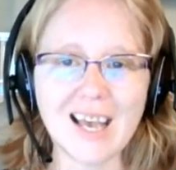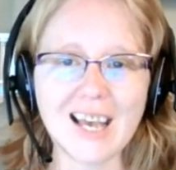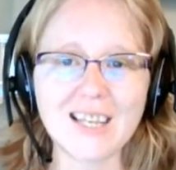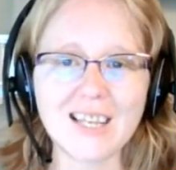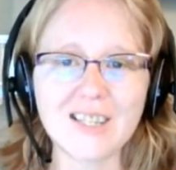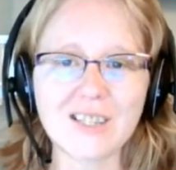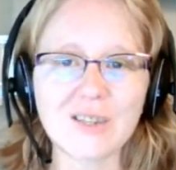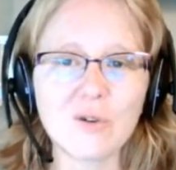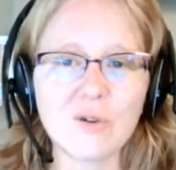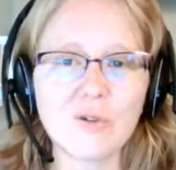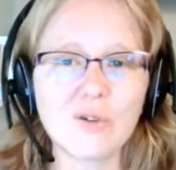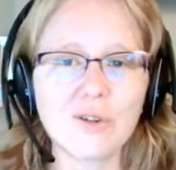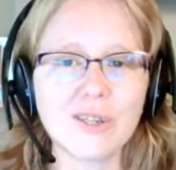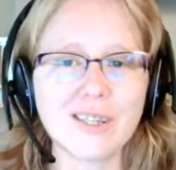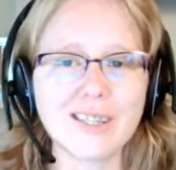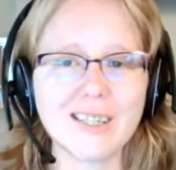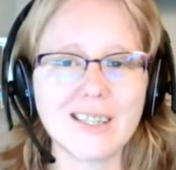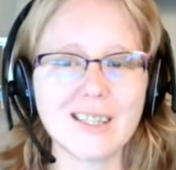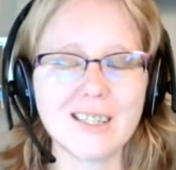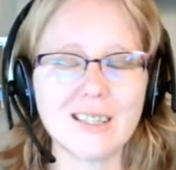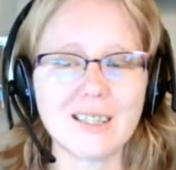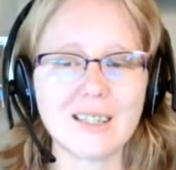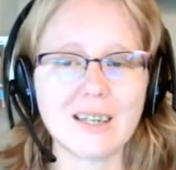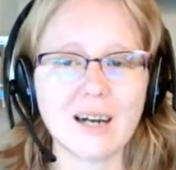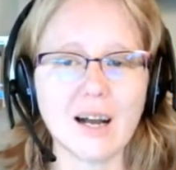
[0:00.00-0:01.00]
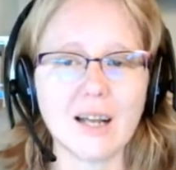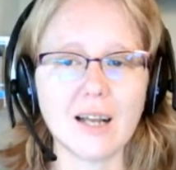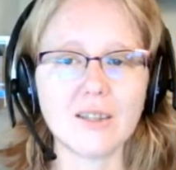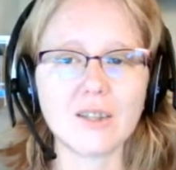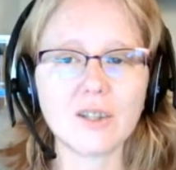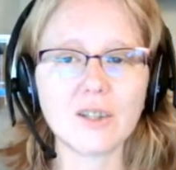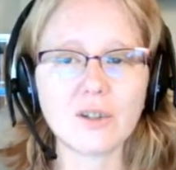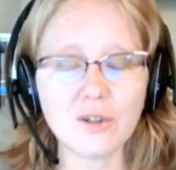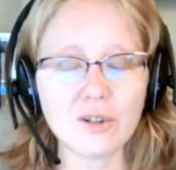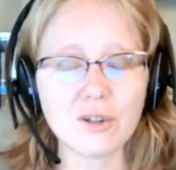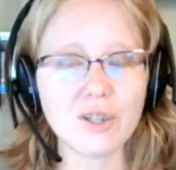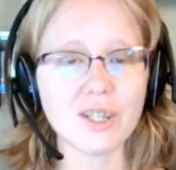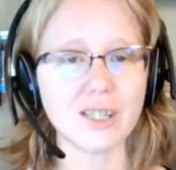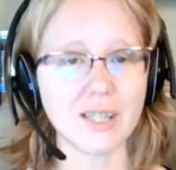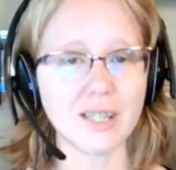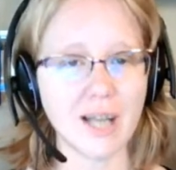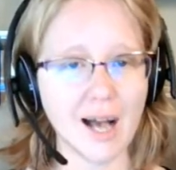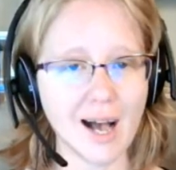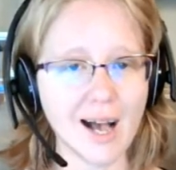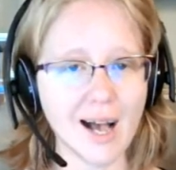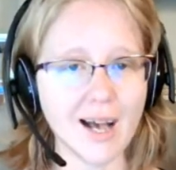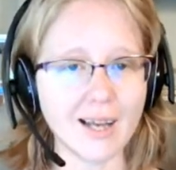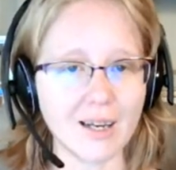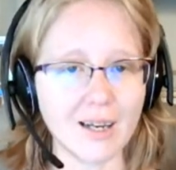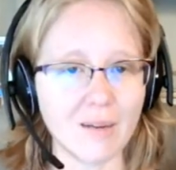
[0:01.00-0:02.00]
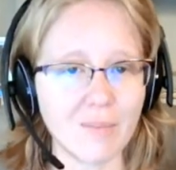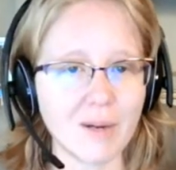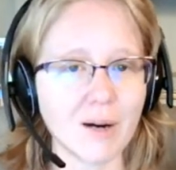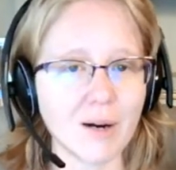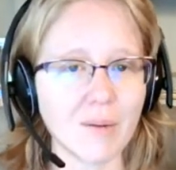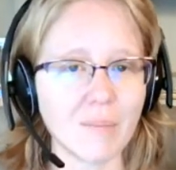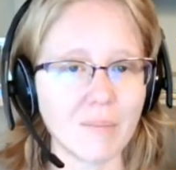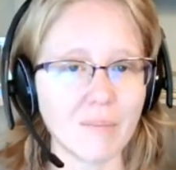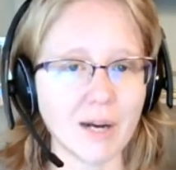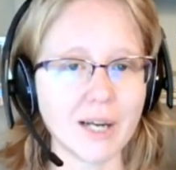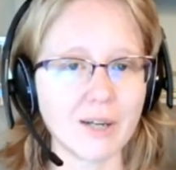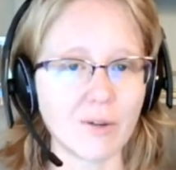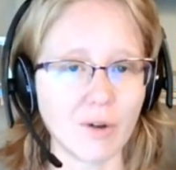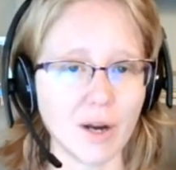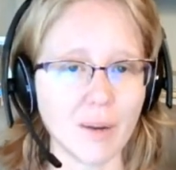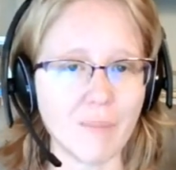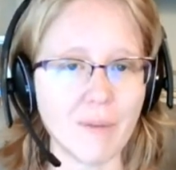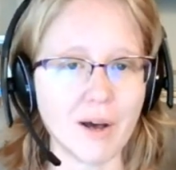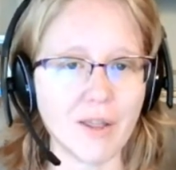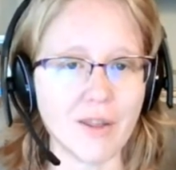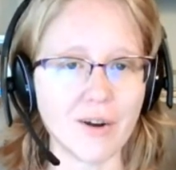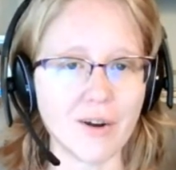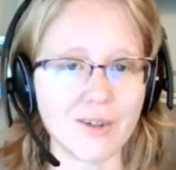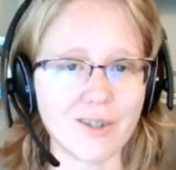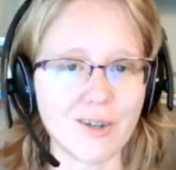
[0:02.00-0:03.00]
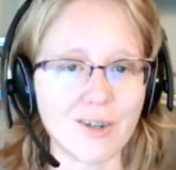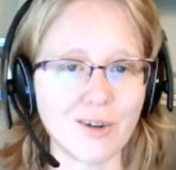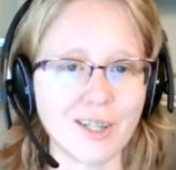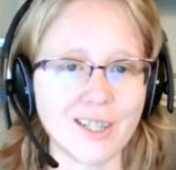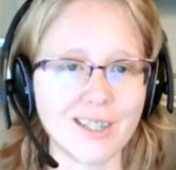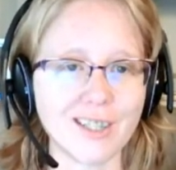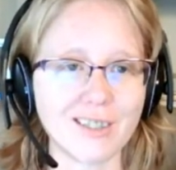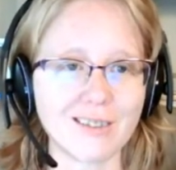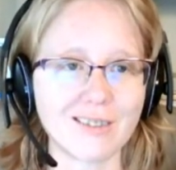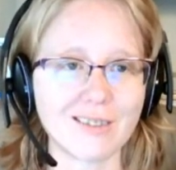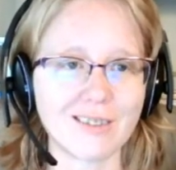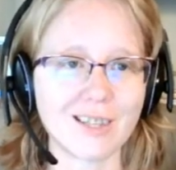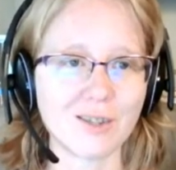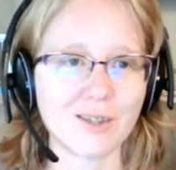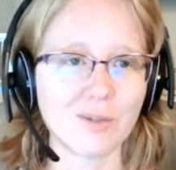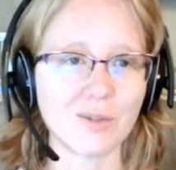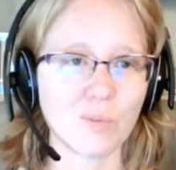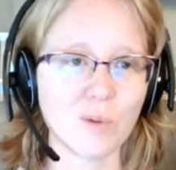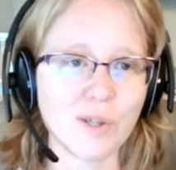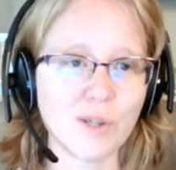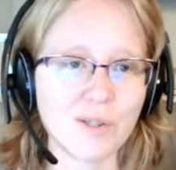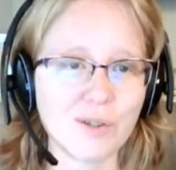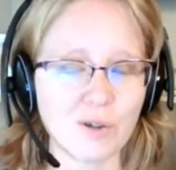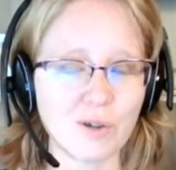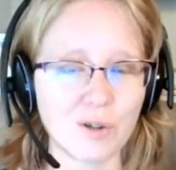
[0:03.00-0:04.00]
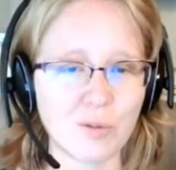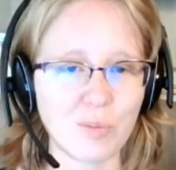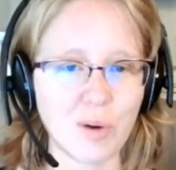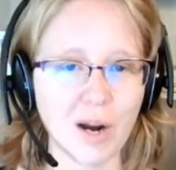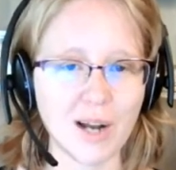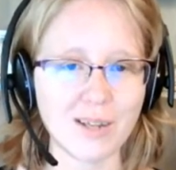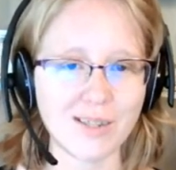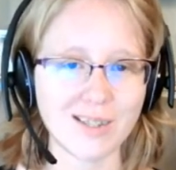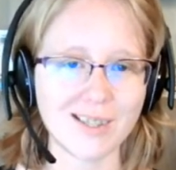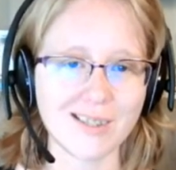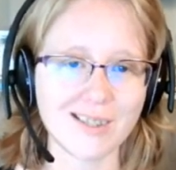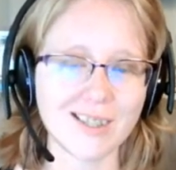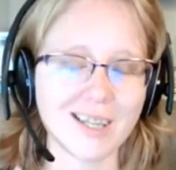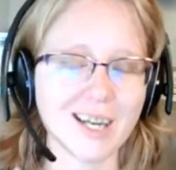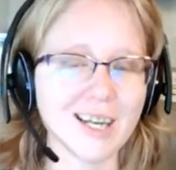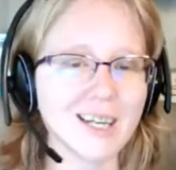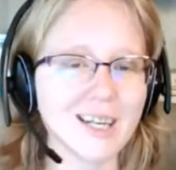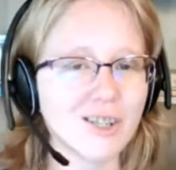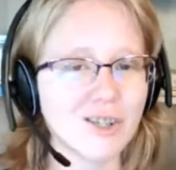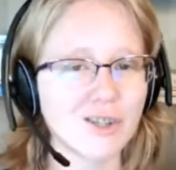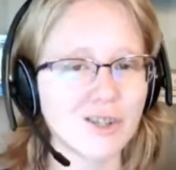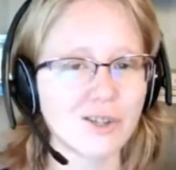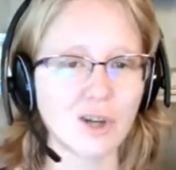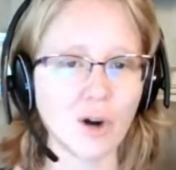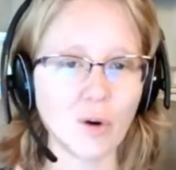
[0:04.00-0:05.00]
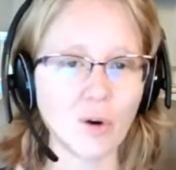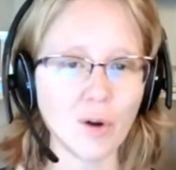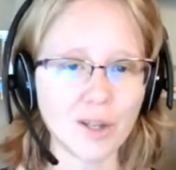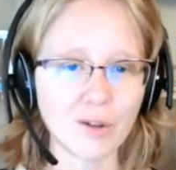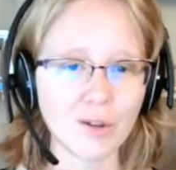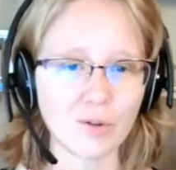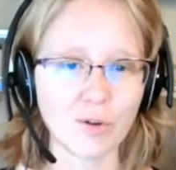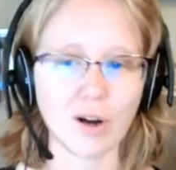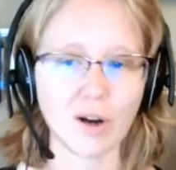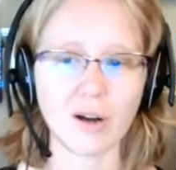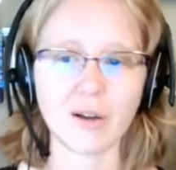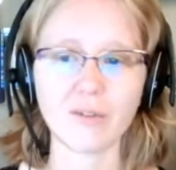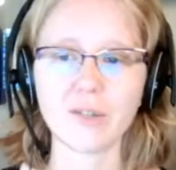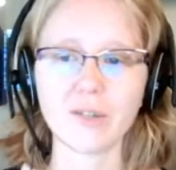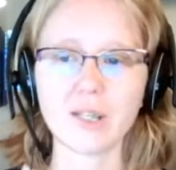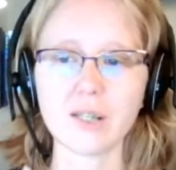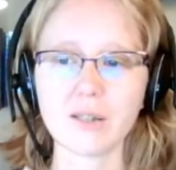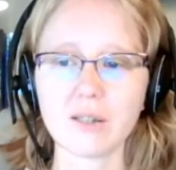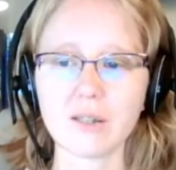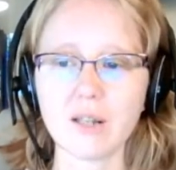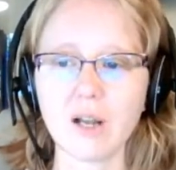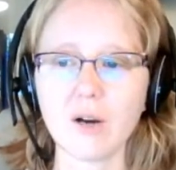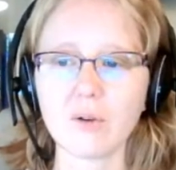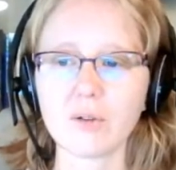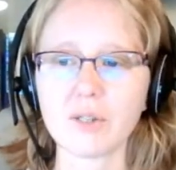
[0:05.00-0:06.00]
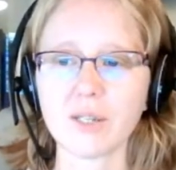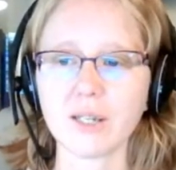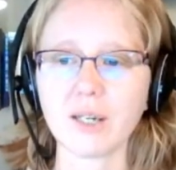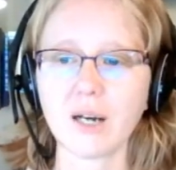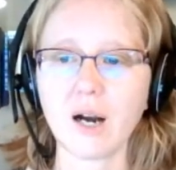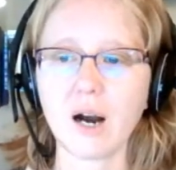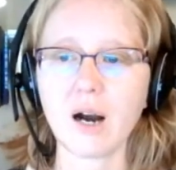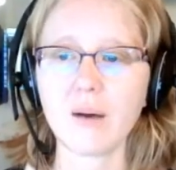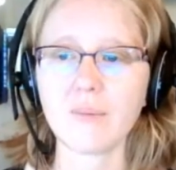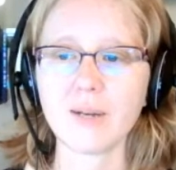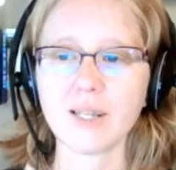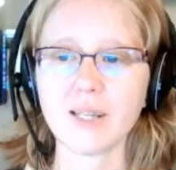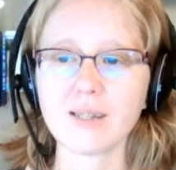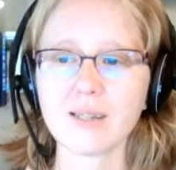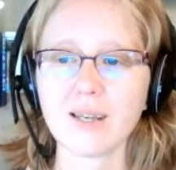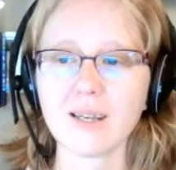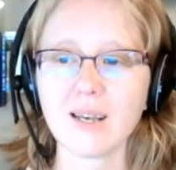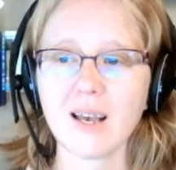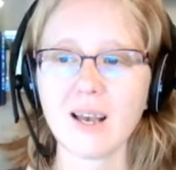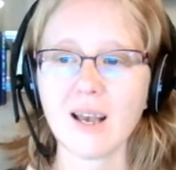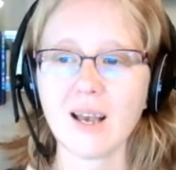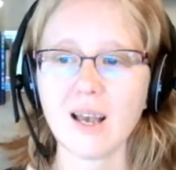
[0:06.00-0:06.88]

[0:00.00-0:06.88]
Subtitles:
So I learned a lot about my grandmother during this research process and kind of just going through all of these notes and comments.